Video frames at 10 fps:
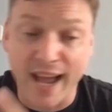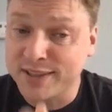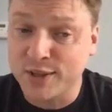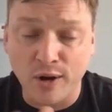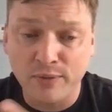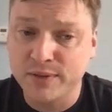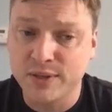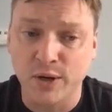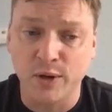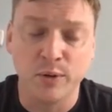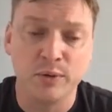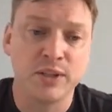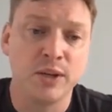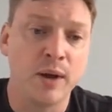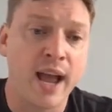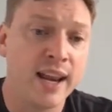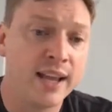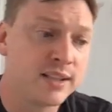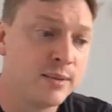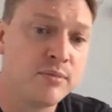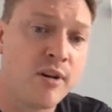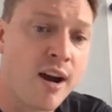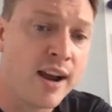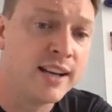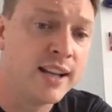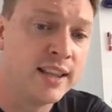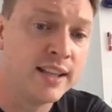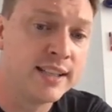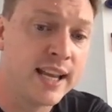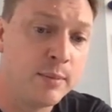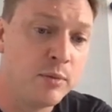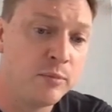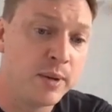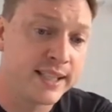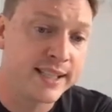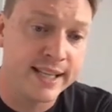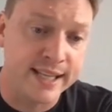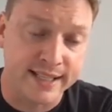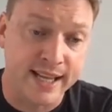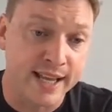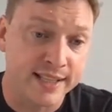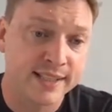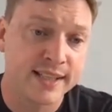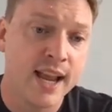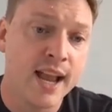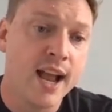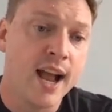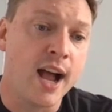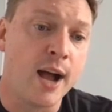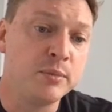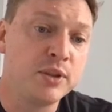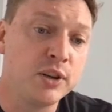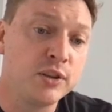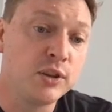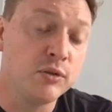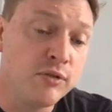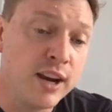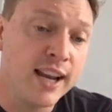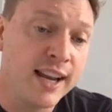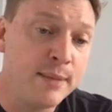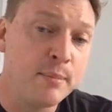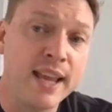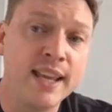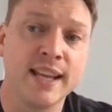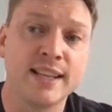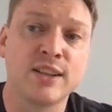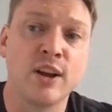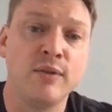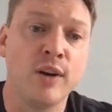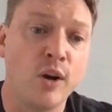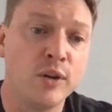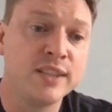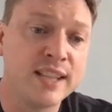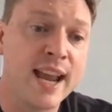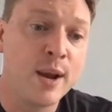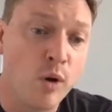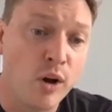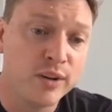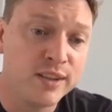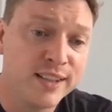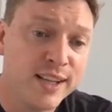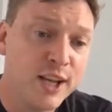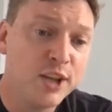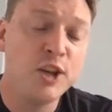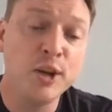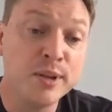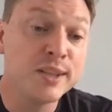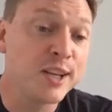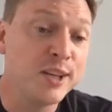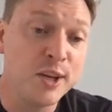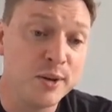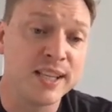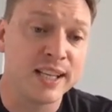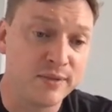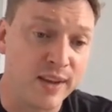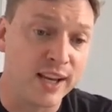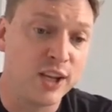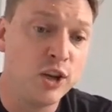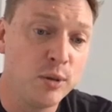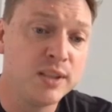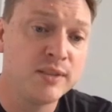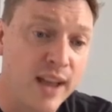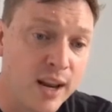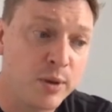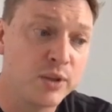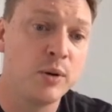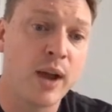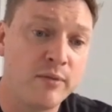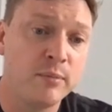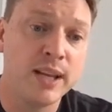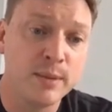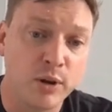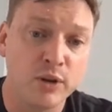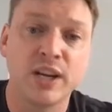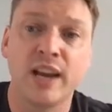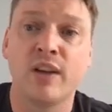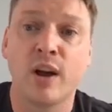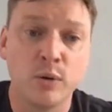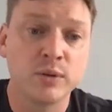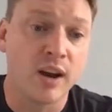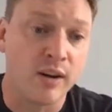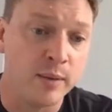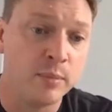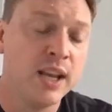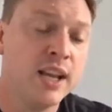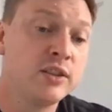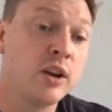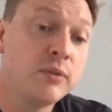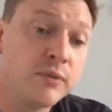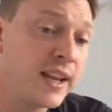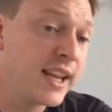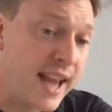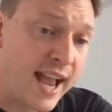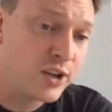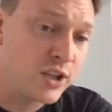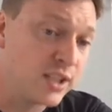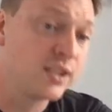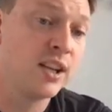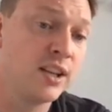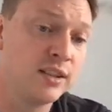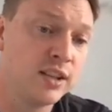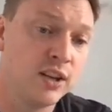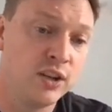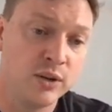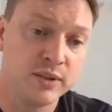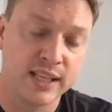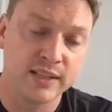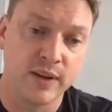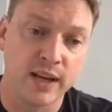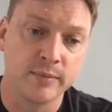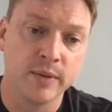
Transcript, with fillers: hats off to Alex and Brian and the team who've been seeding this, to really make it so that on day one, humans can use this thing. Human developers who haven't been in blockchain the whole time, don't think in hashes, can use this thing.